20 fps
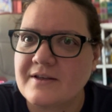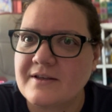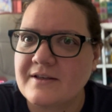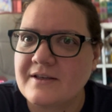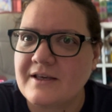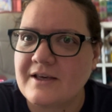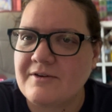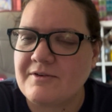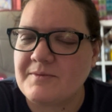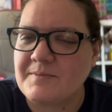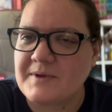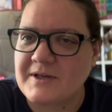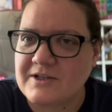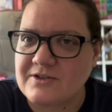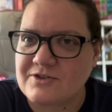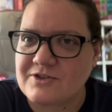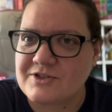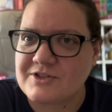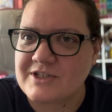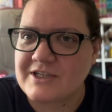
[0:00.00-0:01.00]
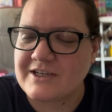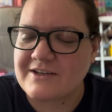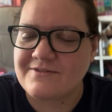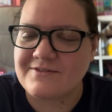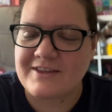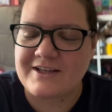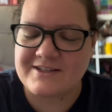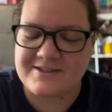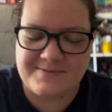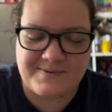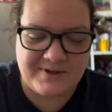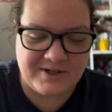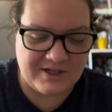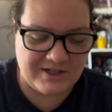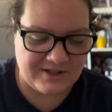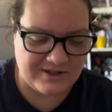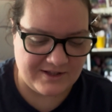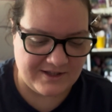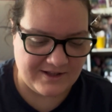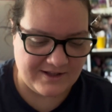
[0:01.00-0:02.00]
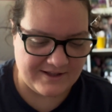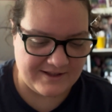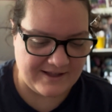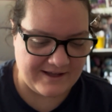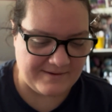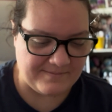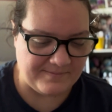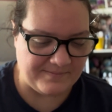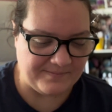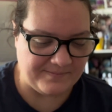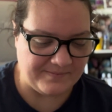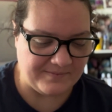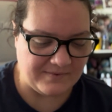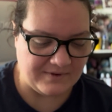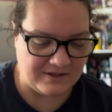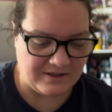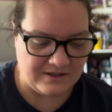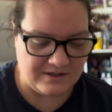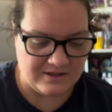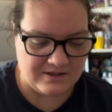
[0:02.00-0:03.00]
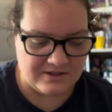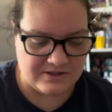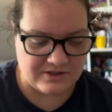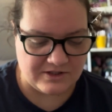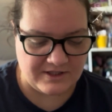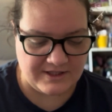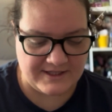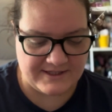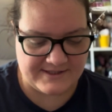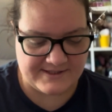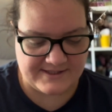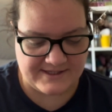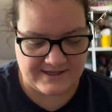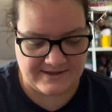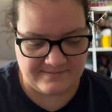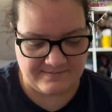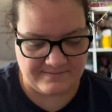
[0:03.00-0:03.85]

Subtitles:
it would be interesting if that smelled anything like that. So let's see.